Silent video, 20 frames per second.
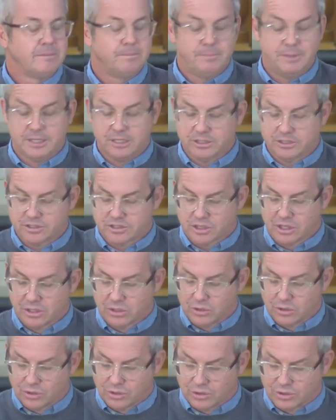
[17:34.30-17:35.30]
Because the
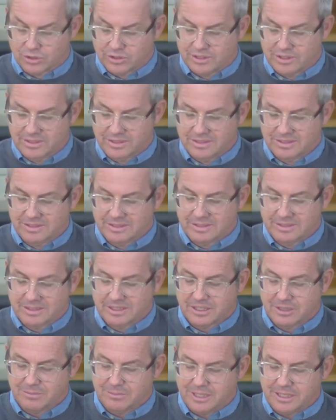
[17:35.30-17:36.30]
Lord
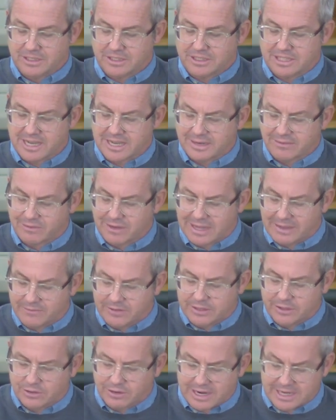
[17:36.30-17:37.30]
commits out of
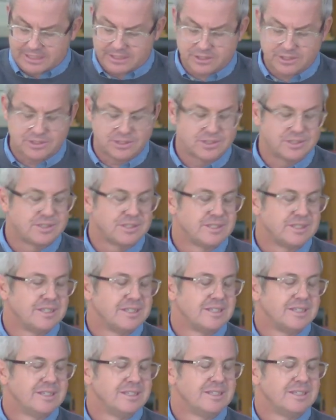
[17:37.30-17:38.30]
loving grace,
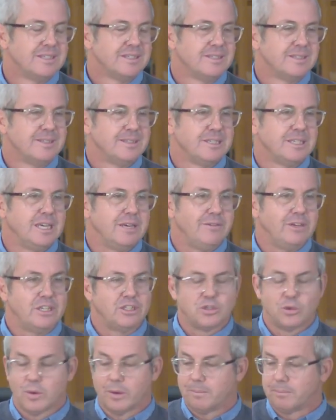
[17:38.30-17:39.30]
giving
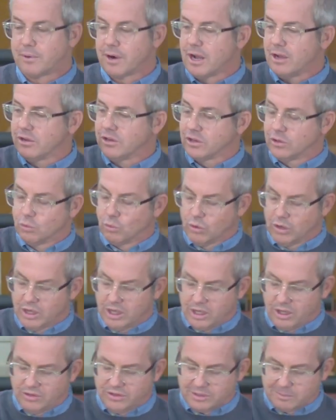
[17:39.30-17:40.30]
to a broken
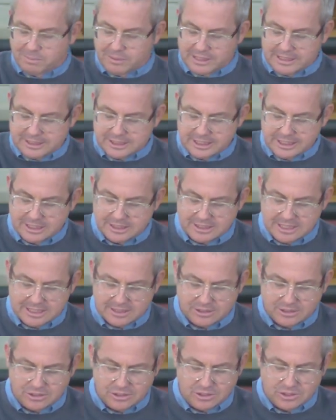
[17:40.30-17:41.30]
world the blessing it
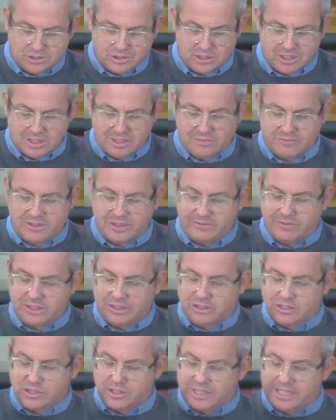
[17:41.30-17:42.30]
doesn't deserve,
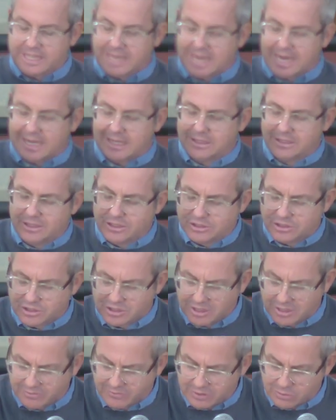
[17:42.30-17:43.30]
giving to the
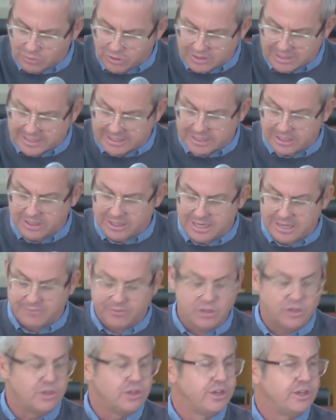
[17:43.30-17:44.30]
undeserving what they can
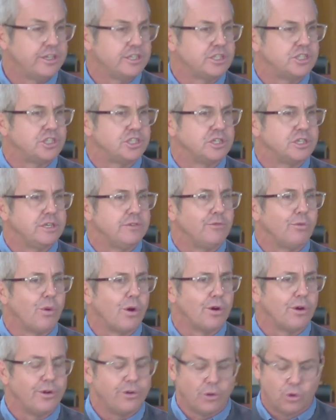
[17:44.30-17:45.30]
never earn, achieve,
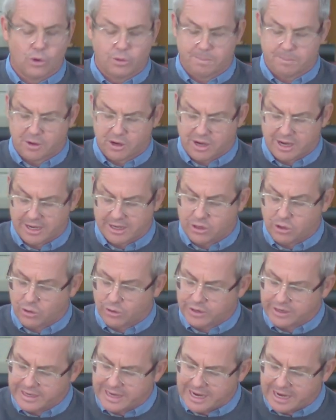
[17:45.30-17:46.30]
warrant, or buy,
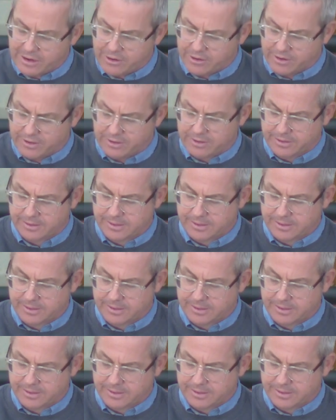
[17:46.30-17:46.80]
or inherit.